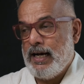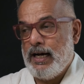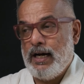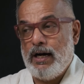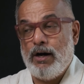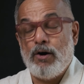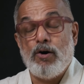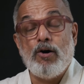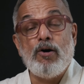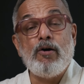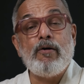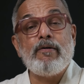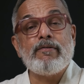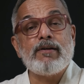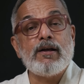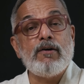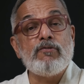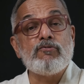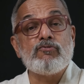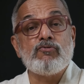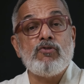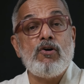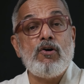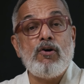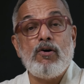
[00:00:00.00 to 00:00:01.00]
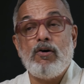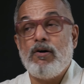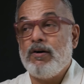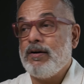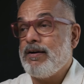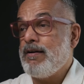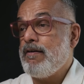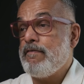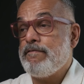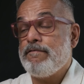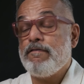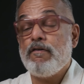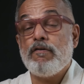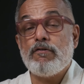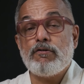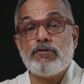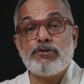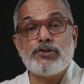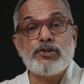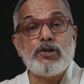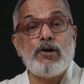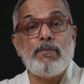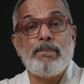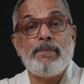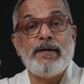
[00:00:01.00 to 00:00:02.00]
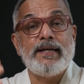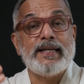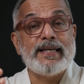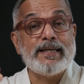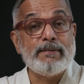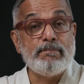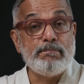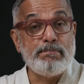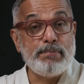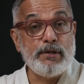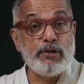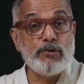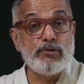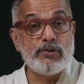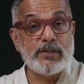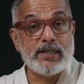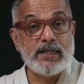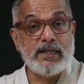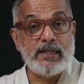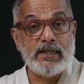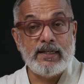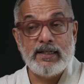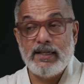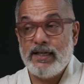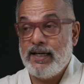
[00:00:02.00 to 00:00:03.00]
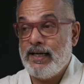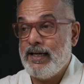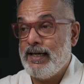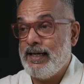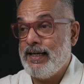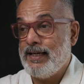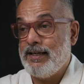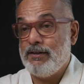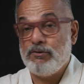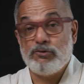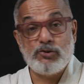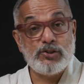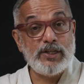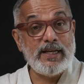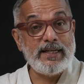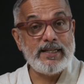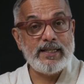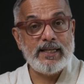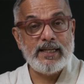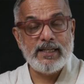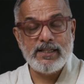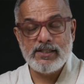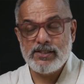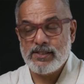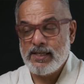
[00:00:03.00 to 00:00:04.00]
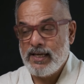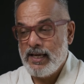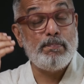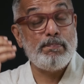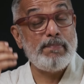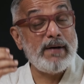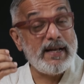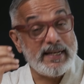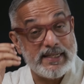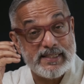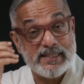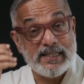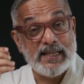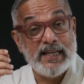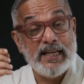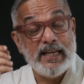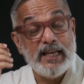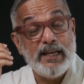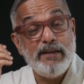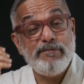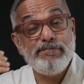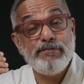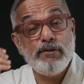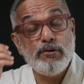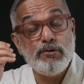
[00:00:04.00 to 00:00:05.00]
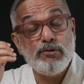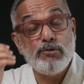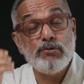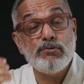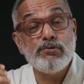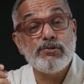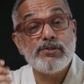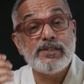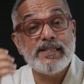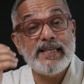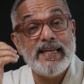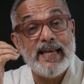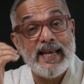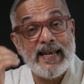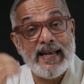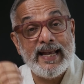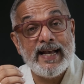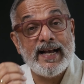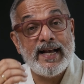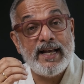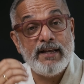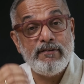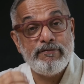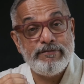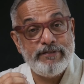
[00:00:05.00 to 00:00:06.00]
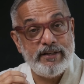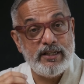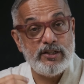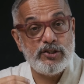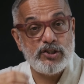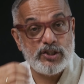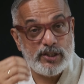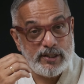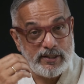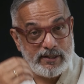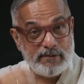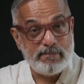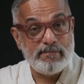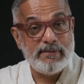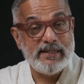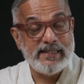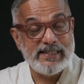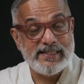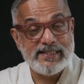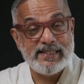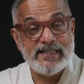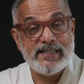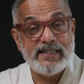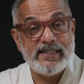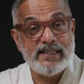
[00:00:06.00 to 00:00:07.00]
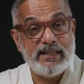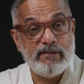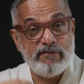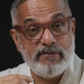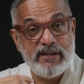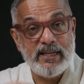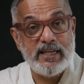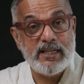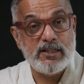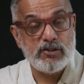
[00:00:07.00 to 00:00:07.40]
or wrong Photoshop and computer settings. But if you use the AI feature built in the